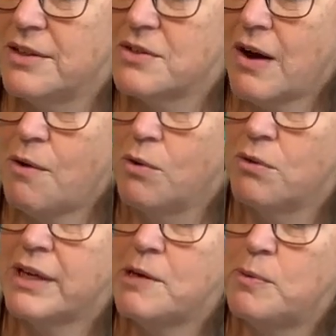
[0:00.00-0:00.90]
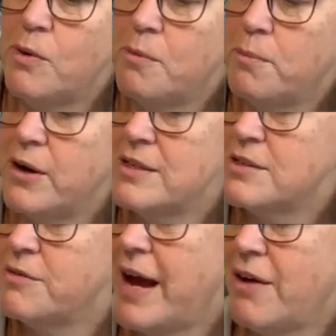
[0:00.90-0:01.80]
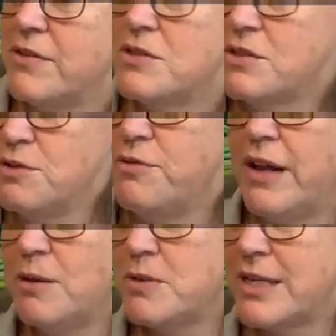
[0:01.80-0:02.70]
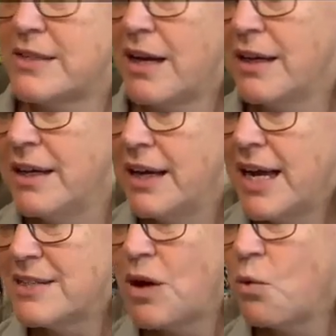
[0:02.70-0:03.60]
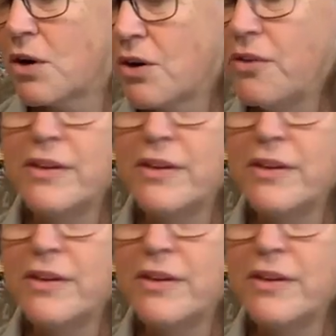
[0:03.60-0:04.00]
So I will keep you abreast of how this develops as I work on